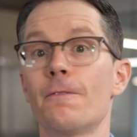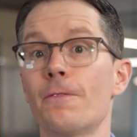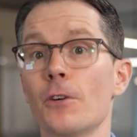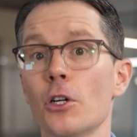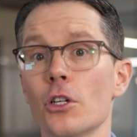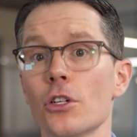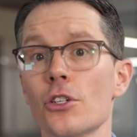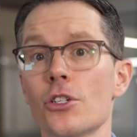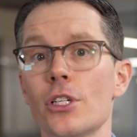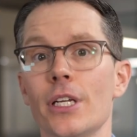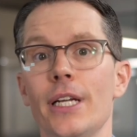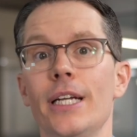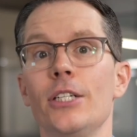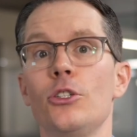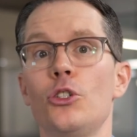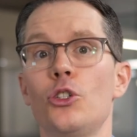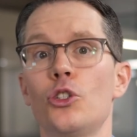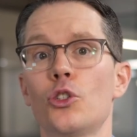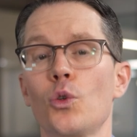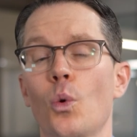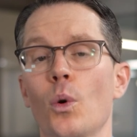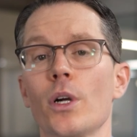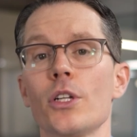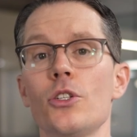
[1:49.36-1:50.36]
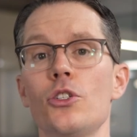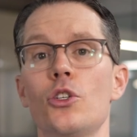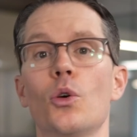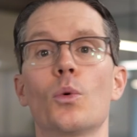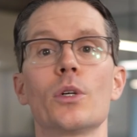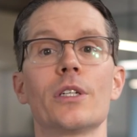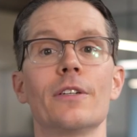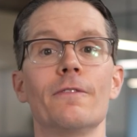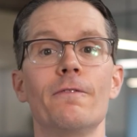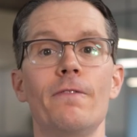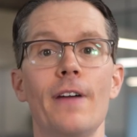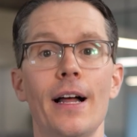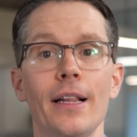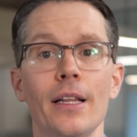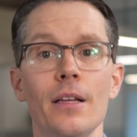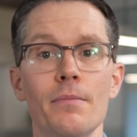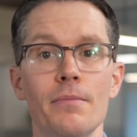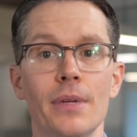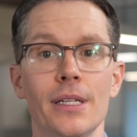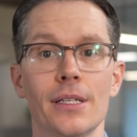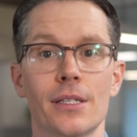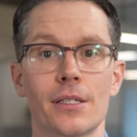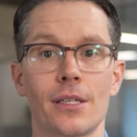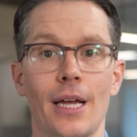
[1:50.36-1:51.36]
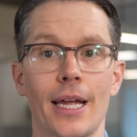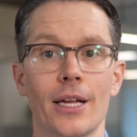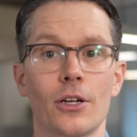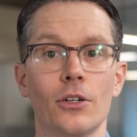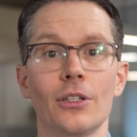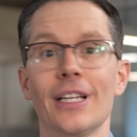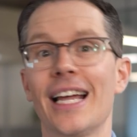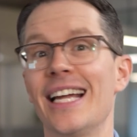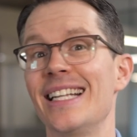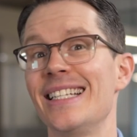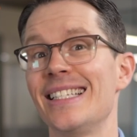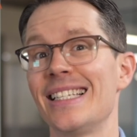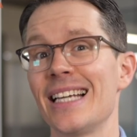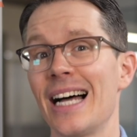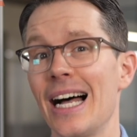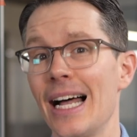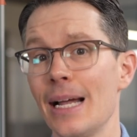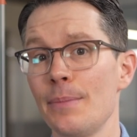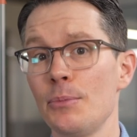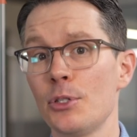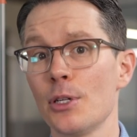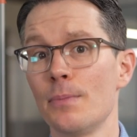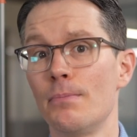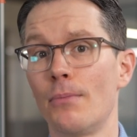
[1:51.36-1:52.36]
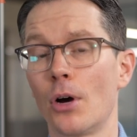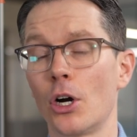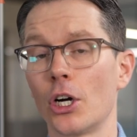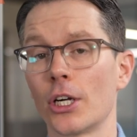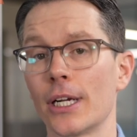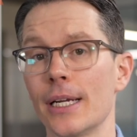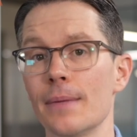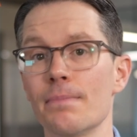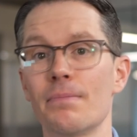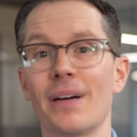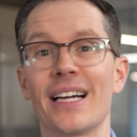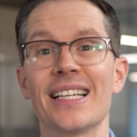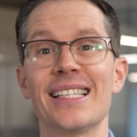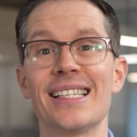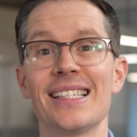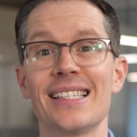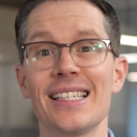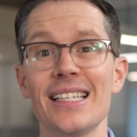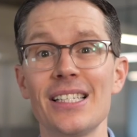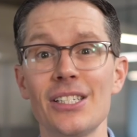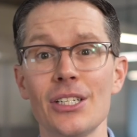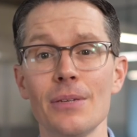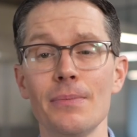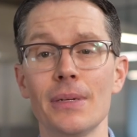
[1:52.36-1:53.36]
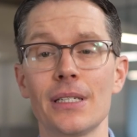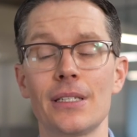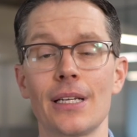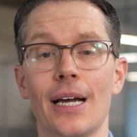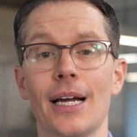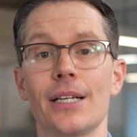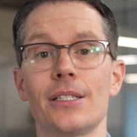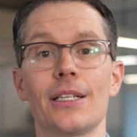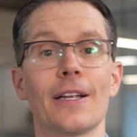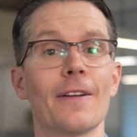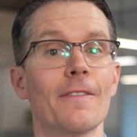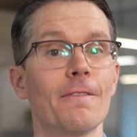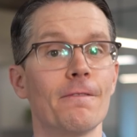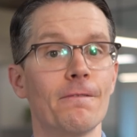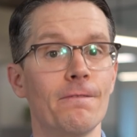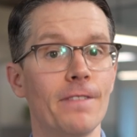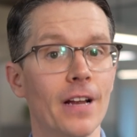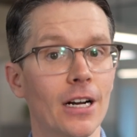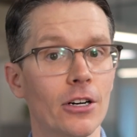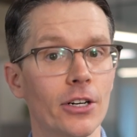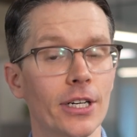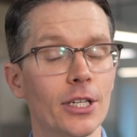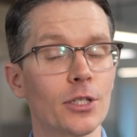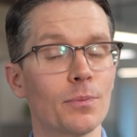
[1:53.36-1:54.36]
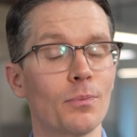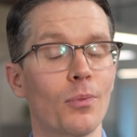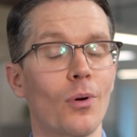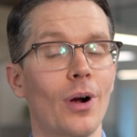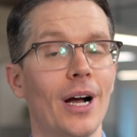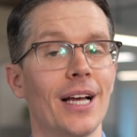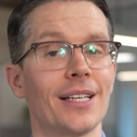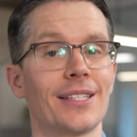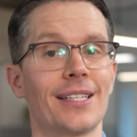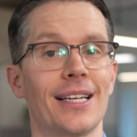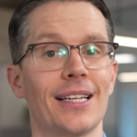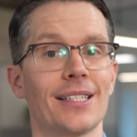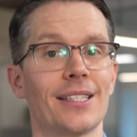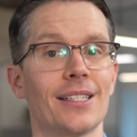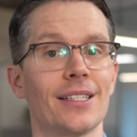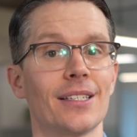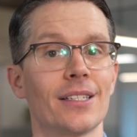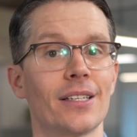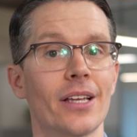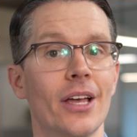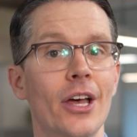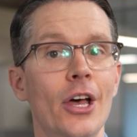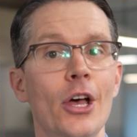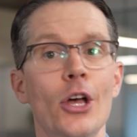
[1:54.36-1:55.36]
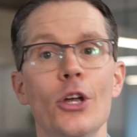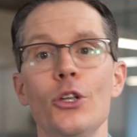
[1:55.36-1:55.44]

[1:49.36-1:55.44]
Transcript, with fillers: First, it shortens your development cycle and time to market by systematizing various processes.